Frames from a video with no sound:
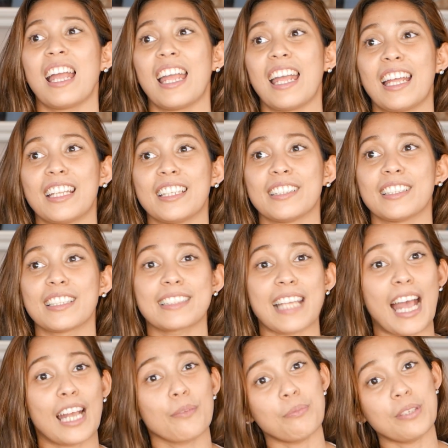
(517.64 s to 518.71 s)
and
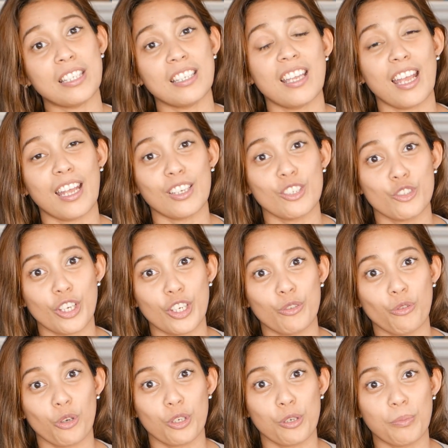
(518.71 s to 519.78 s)
tag me and
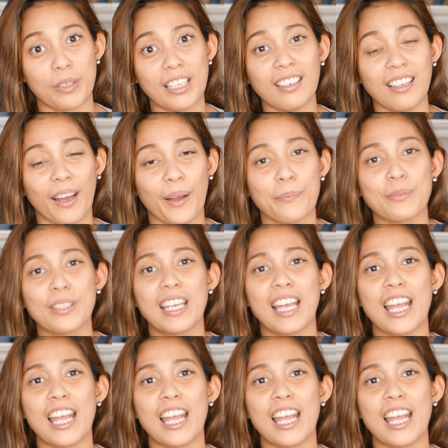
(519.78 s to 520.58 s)
Jade Roller Manila,